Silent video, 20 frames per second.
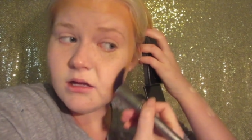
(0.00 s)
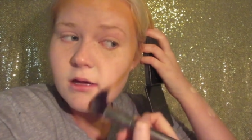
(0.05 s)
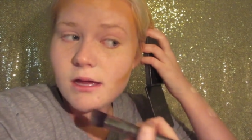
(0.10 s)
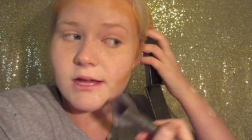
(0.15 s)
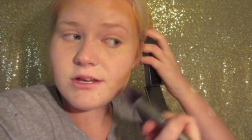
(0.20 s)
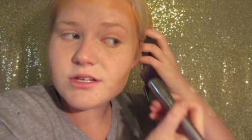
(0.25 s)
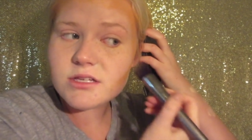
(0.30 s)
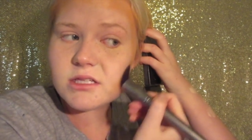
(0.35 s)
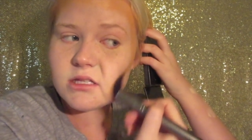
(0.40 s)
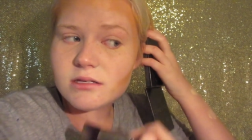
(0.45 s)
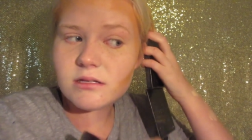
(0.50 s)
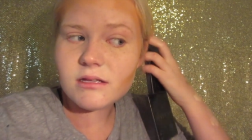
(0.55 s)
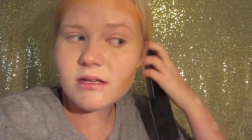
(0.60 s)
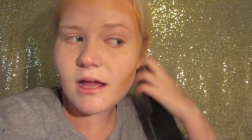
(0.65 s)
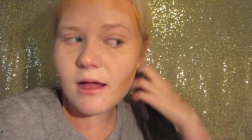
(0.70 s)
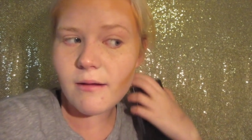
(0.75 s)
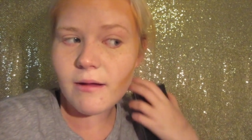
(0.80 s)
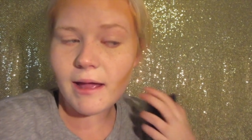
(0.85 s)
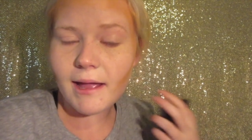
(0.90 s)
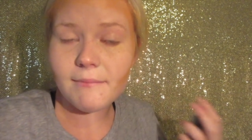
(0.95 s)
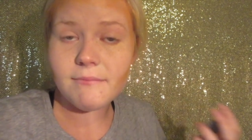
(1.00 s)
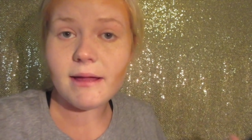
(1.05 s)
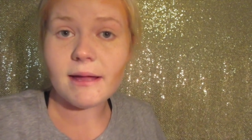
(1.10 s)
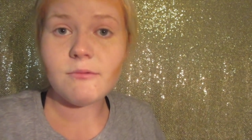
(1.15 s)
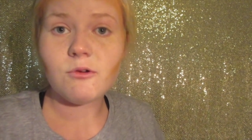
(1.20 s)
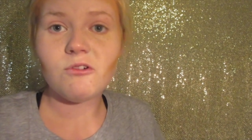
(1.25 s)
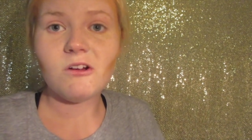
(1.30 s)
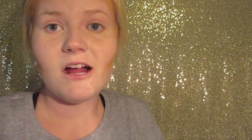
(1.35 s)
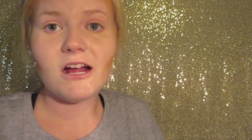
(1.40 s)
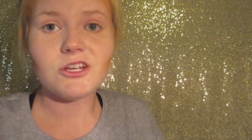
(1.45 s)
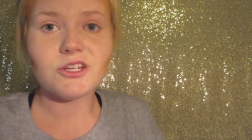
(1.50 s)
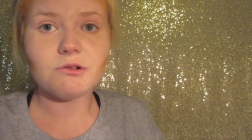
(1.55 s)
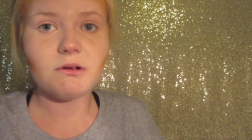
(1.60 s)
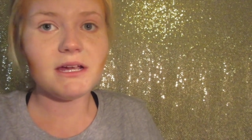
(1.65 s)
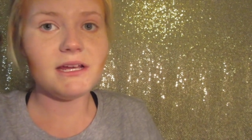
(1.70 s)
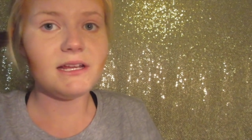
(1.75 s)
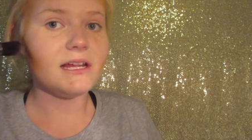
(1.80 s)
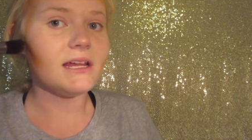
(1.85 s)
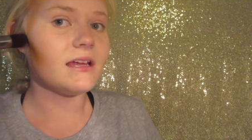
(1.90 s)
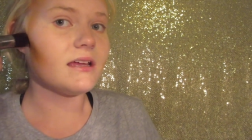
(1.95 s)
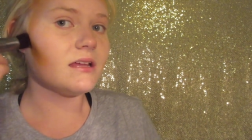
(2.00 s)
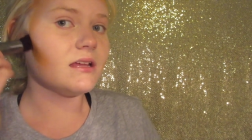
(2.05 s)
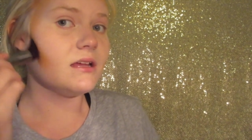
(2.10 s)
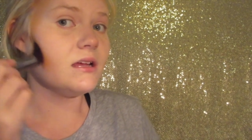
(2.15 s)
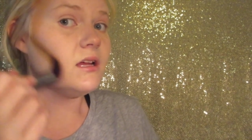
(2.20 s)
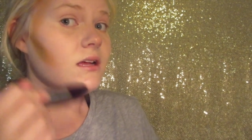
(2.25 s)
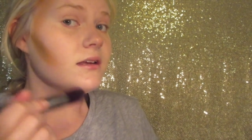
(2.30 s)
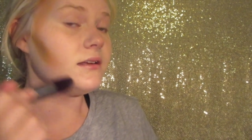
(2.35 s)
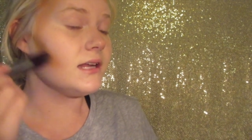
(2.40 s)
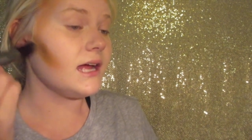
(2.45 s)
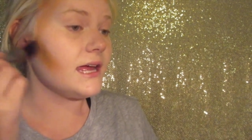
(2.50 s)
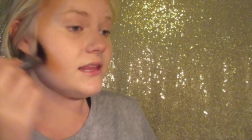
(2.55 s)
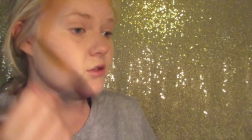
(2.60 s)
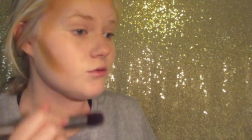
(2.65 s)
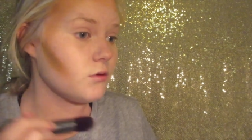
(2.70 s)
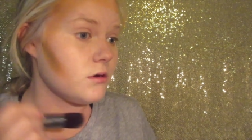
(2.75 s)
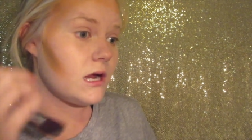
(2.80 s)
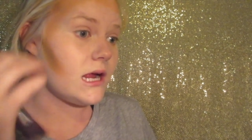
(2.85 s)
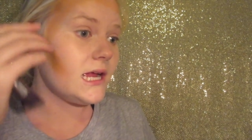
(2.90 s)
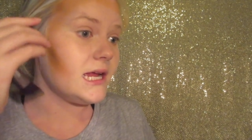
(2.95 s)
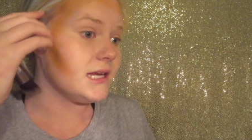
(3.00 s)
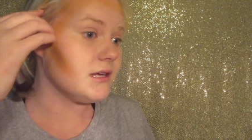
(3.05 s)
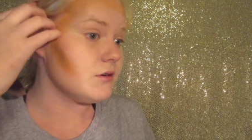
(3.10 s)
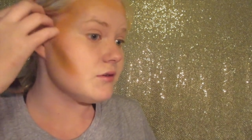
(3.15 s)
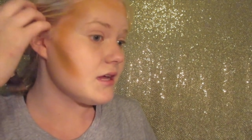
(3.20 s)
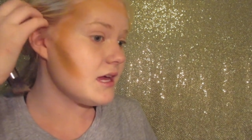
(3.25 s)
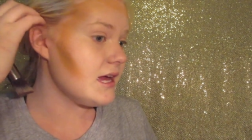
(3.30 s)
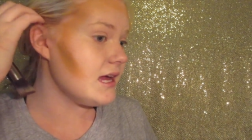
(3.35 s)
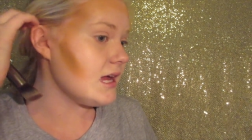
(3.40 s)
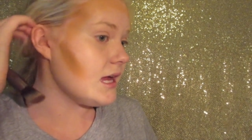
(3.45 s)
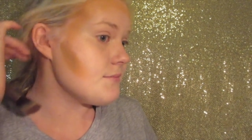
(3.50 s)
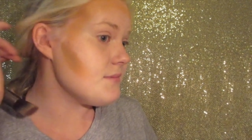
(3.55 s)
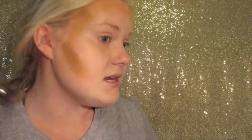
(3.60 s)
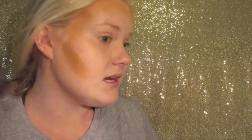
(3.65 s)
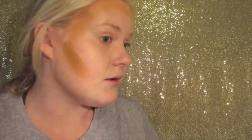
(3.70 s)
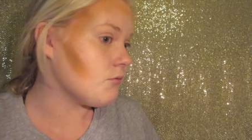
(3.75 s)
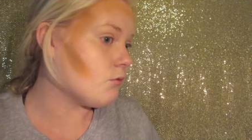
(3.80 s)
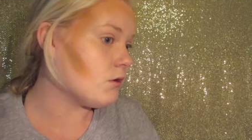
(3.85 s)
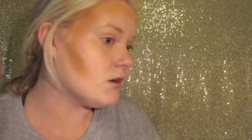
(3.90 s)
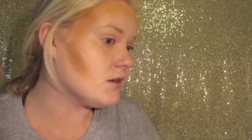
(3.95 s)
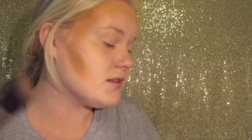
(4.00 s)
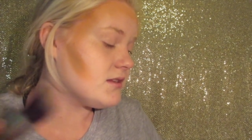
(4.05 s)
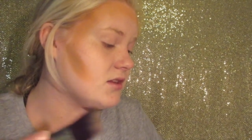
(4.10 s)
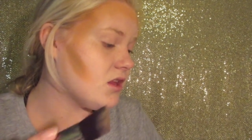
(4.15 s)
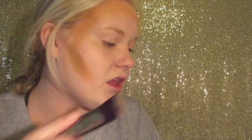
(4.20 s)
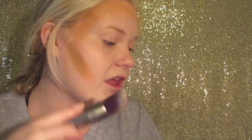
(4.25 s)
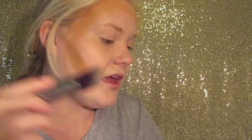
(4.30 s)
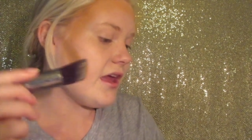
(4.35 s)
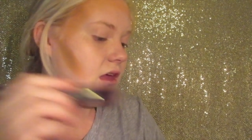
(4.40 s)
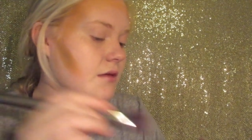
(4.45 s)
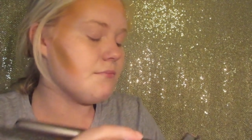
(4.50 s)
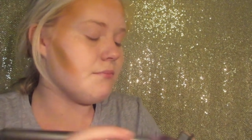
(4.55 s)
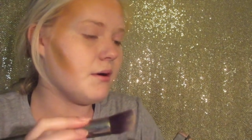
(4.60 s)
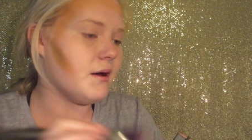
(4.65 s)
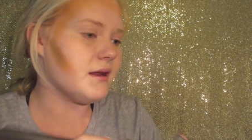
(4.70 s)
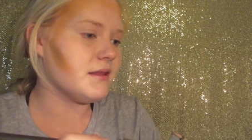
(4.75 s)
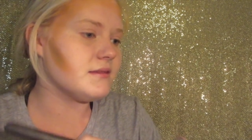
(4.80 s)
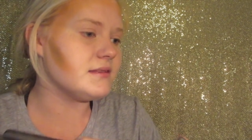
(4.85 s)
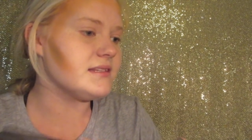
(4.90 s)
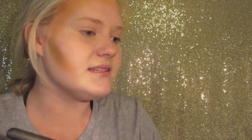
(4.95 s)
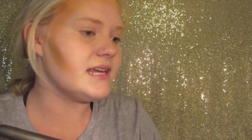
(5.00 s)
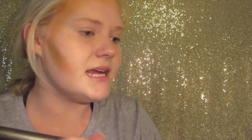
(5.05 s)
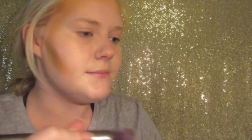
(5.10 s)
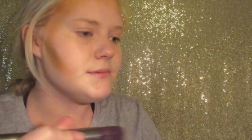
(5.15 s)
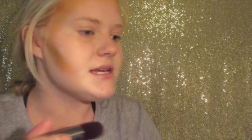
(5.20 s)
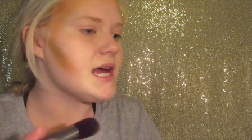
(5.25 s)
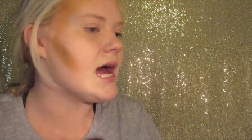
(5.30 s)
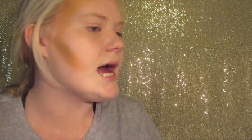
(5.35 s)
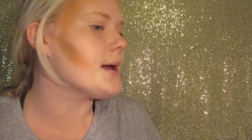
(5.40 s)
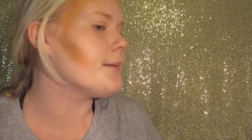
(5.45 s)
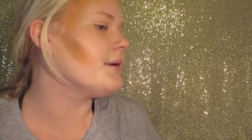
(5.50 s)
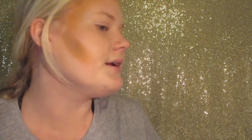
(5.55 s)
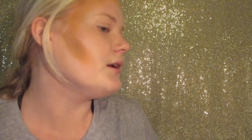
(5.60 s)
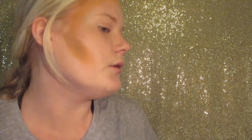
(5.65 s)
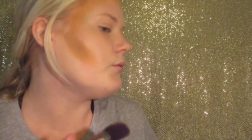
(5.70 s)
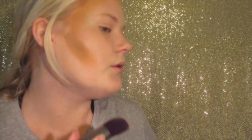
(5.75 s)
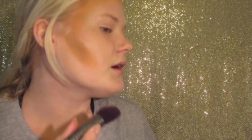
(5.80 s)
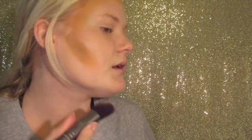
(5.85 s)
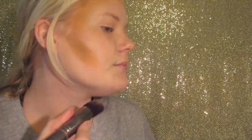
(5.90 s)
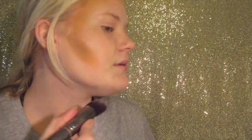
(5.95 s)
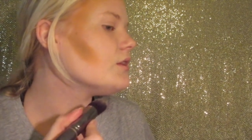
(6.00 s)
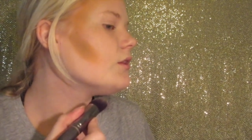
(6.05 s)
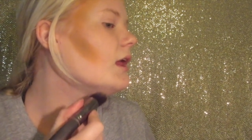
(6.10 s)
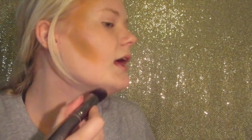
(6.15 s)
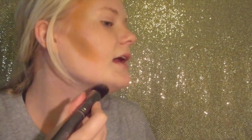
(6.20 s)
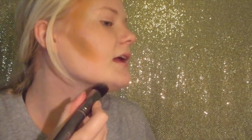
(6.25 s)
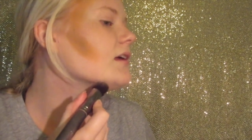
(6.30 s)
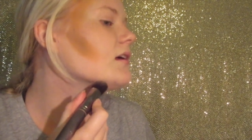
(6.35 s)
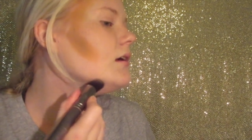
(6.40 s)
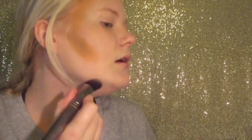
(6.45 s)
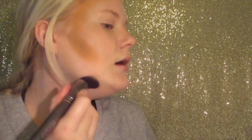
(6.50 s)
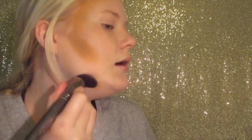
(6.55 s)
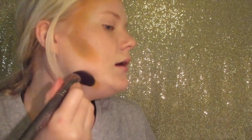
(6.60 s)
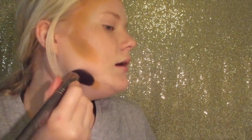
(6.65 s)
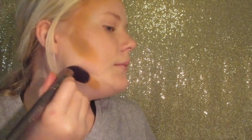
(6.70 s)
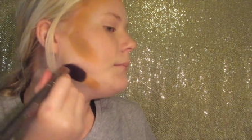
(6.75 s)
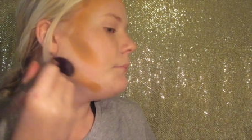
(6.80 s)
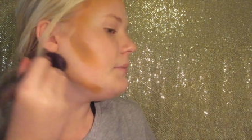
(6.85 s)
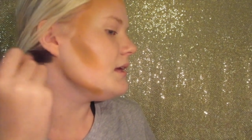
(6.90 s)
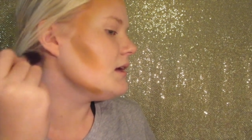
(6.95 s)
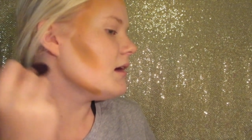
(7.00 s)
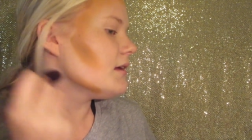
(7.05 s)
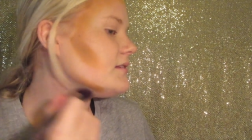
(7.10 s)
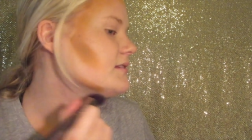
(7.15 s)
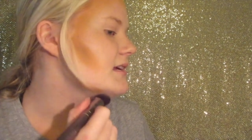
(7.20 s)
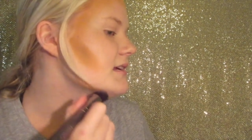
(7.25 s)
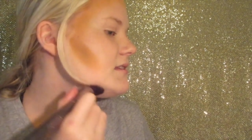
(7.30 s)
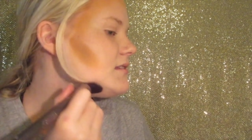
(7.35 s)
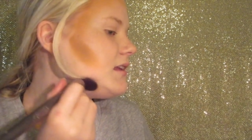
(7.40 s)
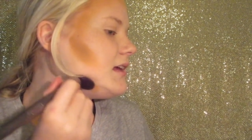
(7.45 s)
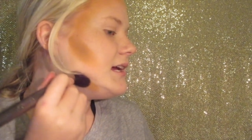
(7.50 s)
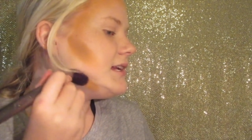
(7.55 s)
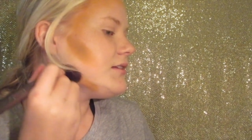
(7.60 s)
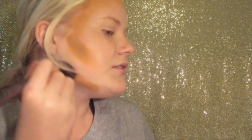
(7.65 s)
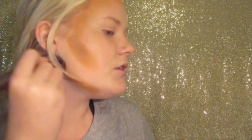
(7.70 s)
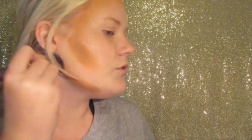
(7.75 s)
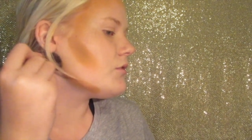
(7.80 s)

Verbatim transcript: I just, I'm, I'm graduating ninth grade, okay? I mean, I want to slay, but at the same time, I don't want to be like Beyonce slay. Do you